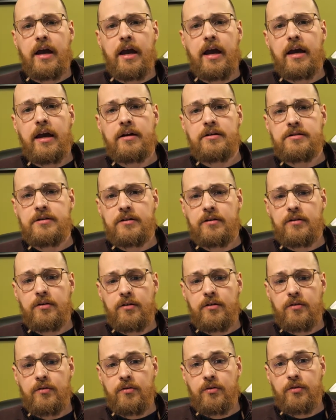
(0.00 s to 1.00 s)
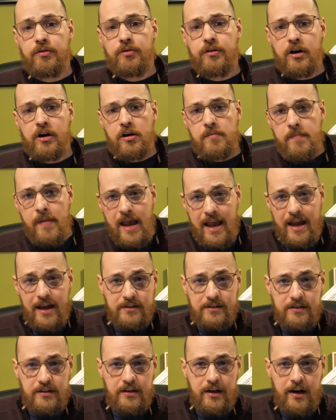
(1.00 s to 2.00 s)
and the
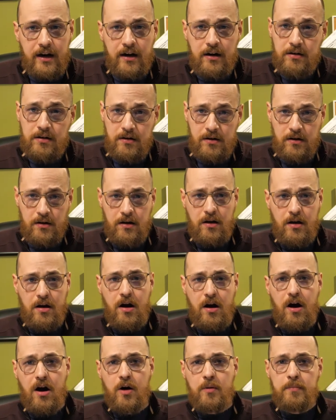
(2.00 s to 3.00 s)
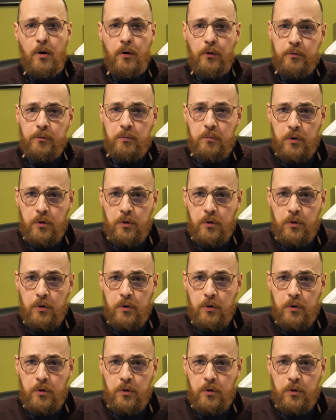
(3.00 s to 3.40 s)
commands there are both